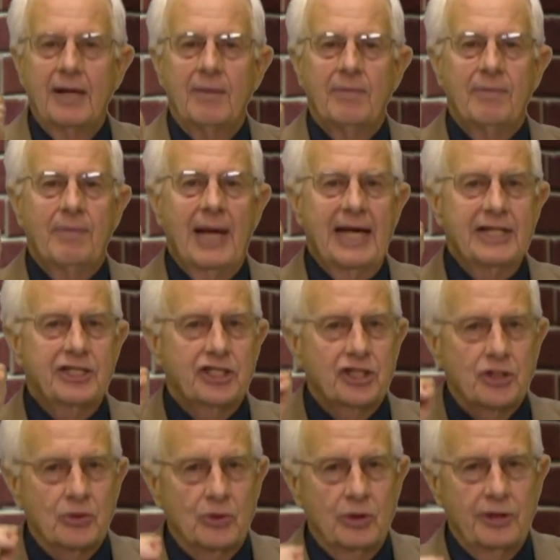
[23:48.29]
Make
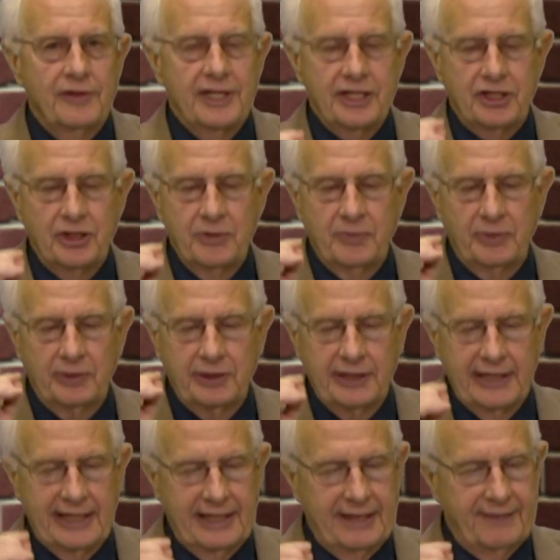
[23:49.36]
sure that you
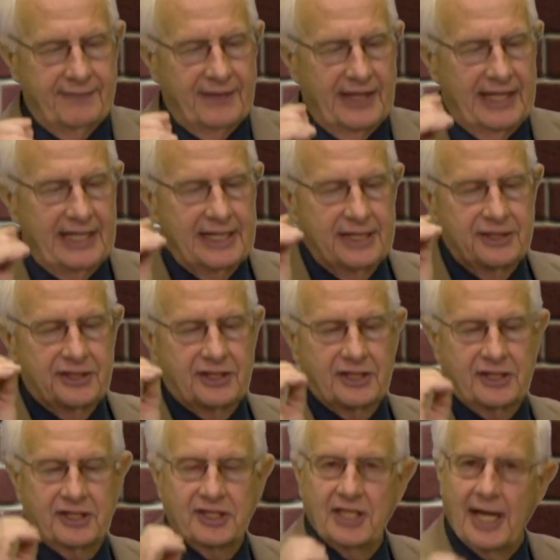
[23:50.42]
believe that He is the
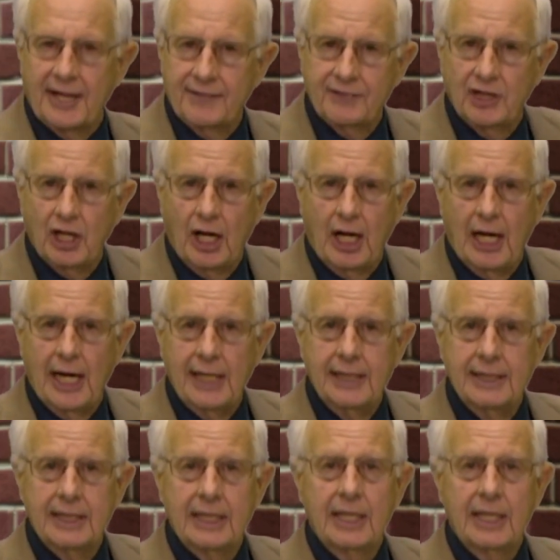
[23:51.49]
Son of God